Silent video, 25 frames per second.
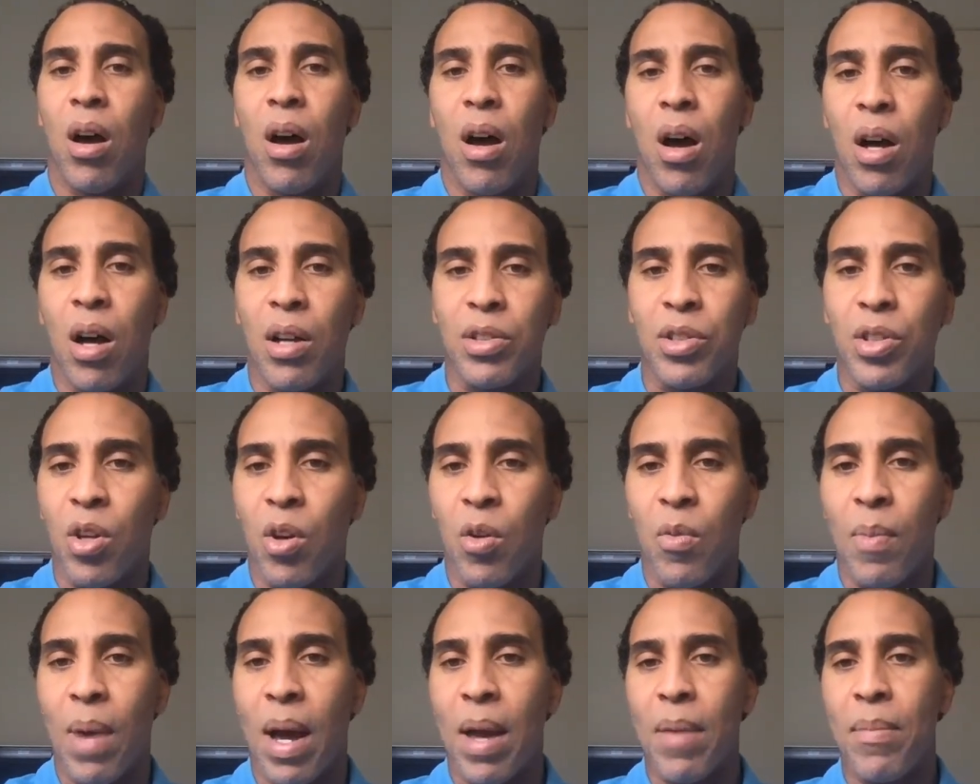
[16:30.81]

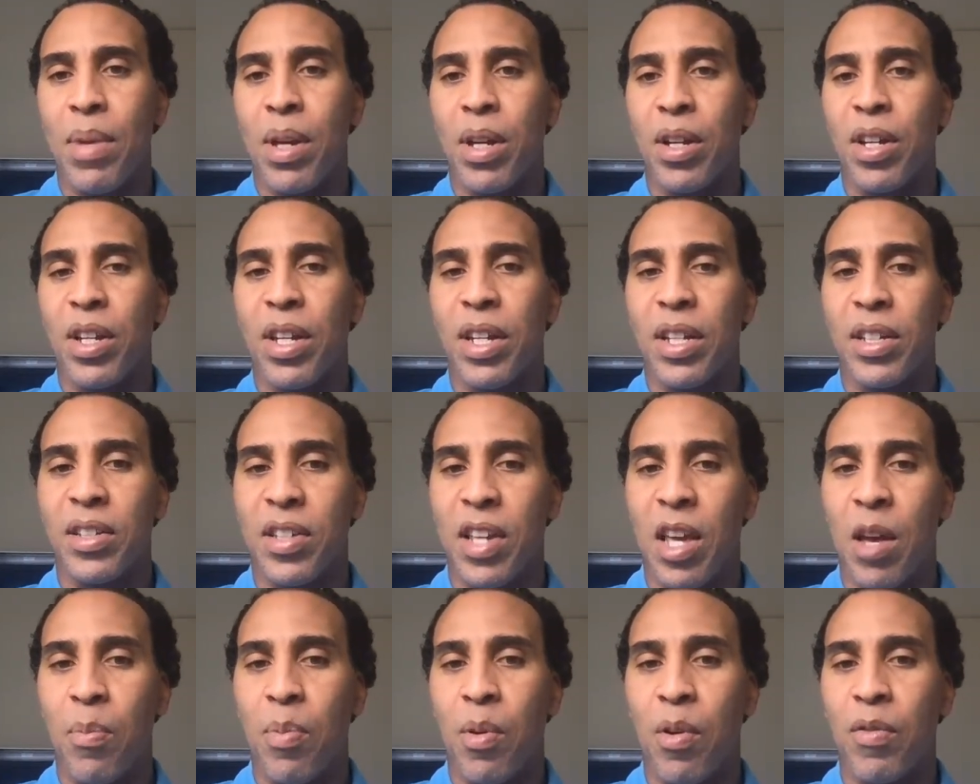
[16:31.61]
also might be a good
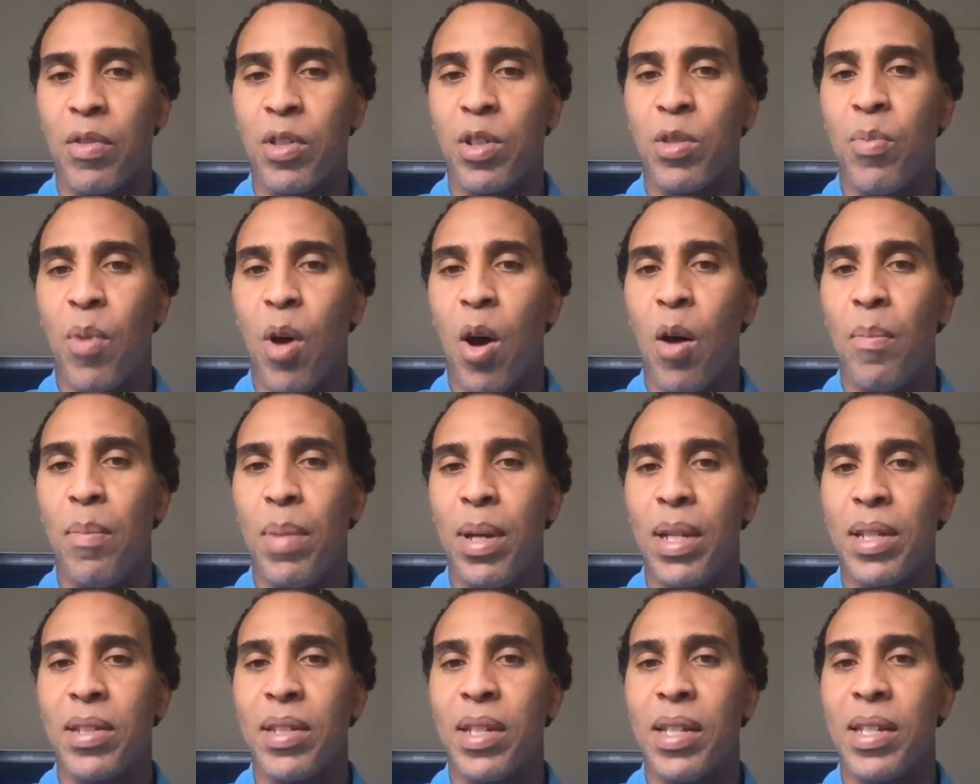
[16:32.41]
example of a small
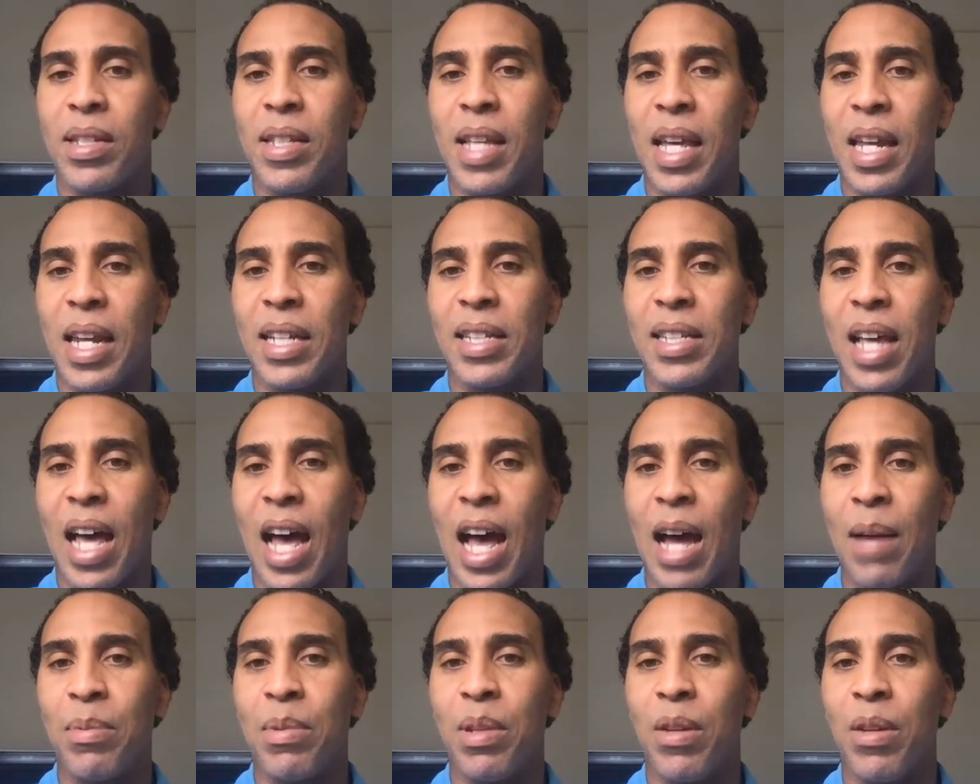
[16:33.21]
business that has
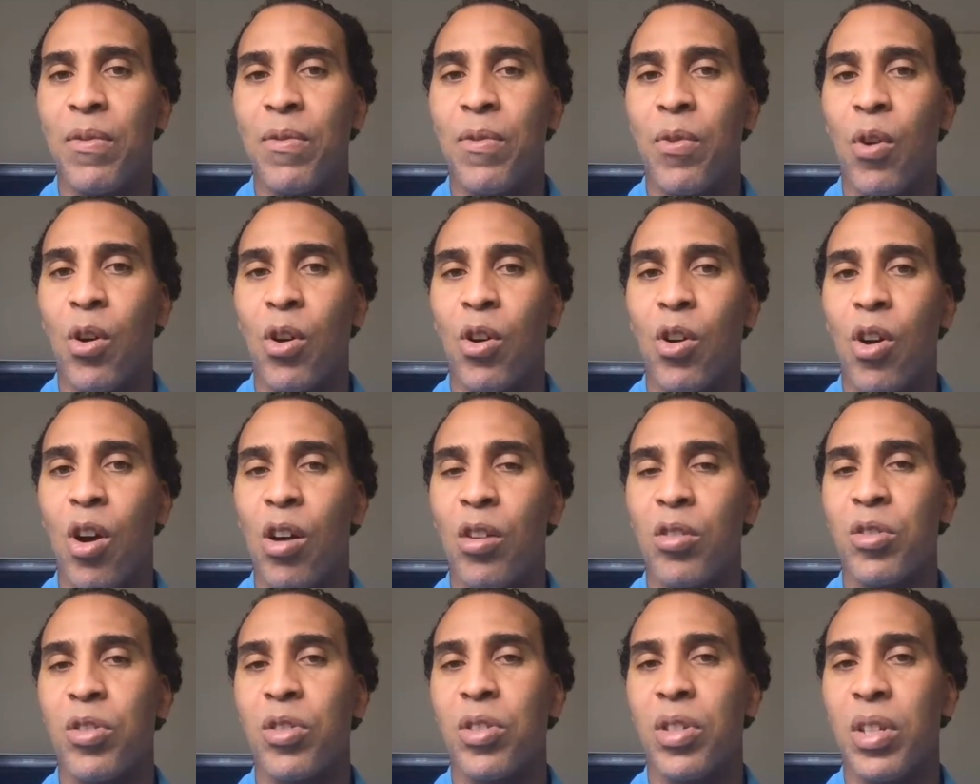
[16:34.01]
opted for a
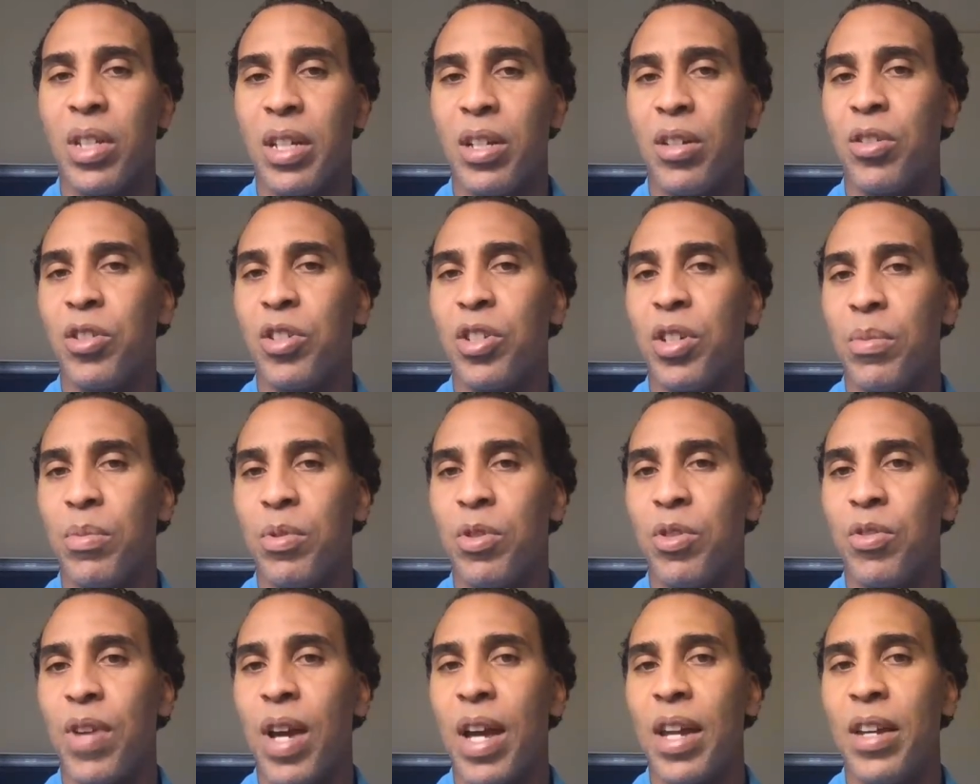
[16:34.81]
cost leadership
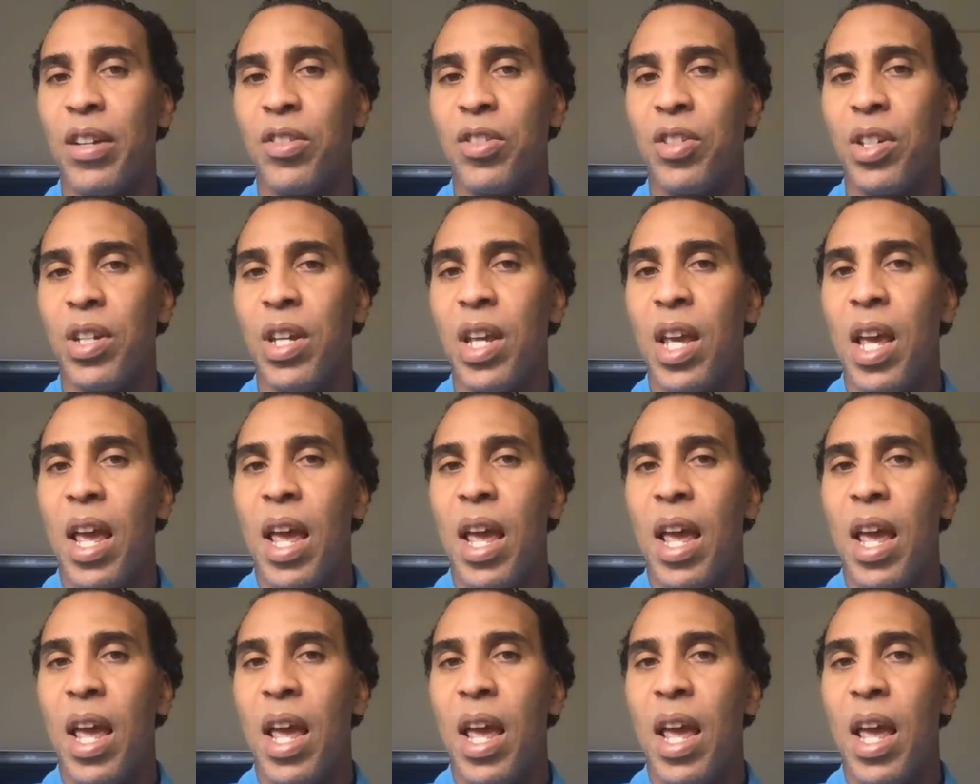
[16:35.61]
strategy